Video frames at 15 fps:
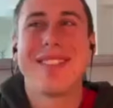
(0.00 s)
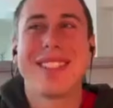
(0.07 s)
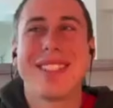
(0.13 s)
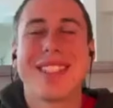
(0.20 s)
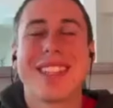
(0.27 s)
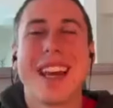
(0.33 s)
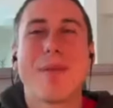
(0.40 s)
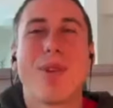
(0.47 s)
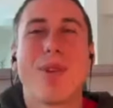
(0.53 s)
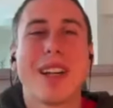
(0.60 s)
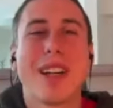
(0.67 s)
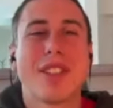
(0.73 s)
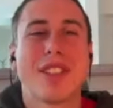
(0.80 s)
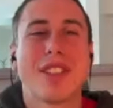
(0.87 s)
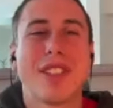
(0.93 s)
of the same
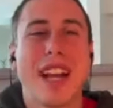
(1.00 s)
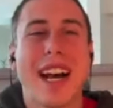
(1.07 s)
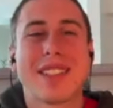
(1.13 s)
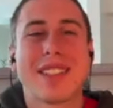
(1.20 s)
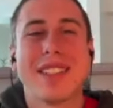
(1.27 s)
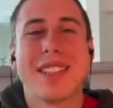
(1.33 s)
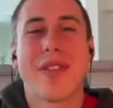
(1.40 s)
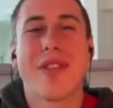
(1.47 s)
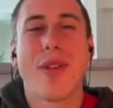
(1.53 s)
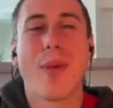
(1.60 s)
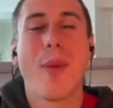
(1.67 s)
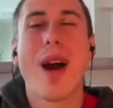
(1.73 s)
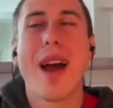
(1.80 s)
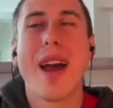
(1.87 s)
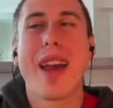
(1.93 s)
question asked in a
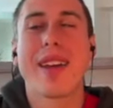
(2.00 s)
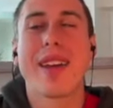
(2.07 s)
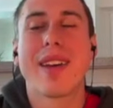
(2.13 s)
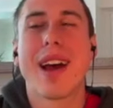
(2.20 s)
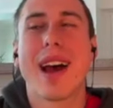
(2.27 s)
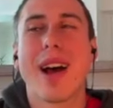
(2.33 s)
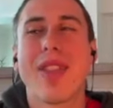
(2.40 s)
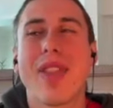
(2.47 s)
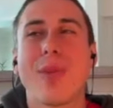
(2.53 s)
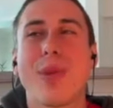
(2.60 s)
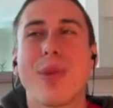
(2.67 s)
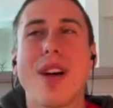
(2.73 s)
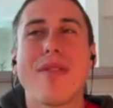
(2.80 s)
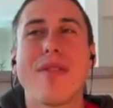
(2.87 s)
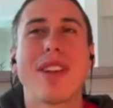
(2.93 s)
different way.
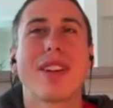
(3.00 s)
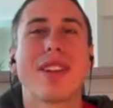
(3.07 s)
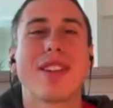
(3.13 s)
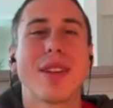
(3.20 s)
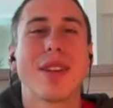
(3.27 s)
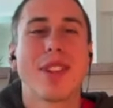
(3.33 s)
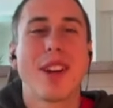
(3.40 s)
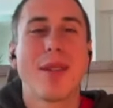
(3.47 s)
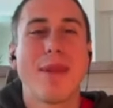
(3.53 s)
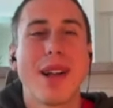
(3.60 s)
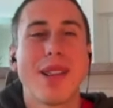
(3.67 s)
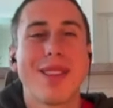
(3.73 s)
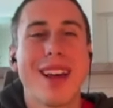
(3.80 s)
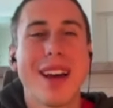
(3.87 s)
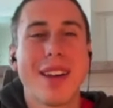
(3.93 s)
Would love to hear something
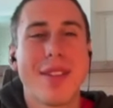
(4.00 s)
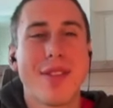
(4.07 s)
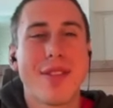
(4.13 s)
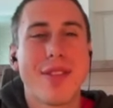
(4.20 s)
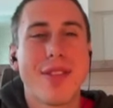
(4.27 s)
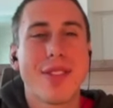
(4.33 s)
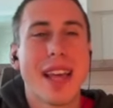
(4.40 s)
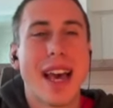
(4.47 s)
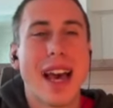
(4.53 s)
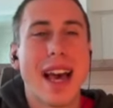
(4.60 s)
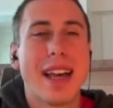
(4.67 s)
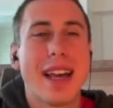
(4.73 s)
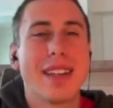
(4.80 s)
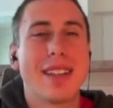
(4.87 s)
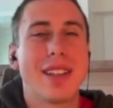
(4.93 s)
about life
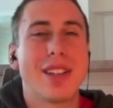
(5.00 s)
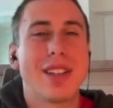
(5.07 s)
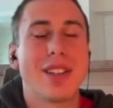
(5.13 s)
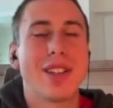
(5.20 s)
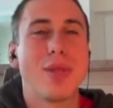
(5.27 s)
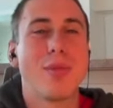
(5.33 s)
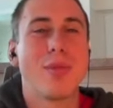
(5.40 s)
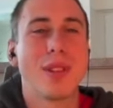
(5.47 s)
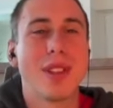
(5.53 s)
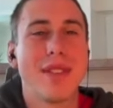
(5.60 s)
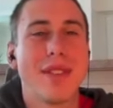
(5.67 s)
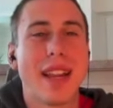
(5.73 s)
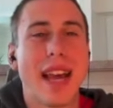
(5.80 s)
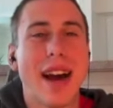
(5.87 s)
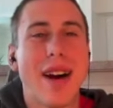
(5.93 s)
that you
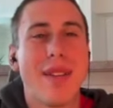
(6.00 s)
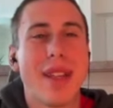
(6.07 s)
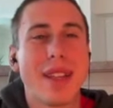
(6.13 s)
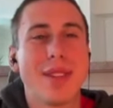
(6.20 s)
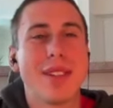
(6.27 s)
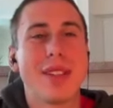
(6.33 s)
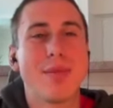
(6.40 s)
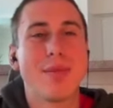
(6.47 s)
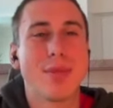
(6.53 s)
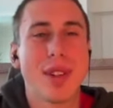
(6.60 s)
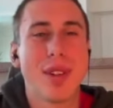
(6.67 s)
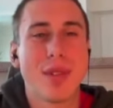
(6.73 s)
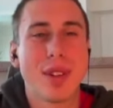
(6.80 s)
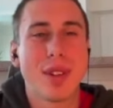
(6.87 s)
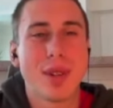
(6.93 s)
believe now that you didn't
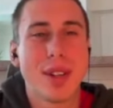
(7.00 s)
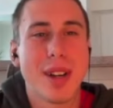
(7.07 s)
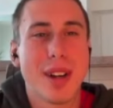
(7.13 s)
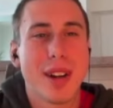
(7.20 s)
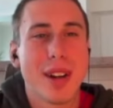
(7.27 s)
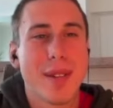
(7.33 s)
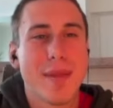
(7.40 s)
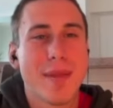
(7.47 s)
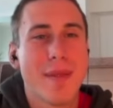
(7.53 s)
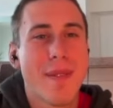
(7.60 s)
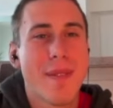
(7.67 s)
believe when you were younger.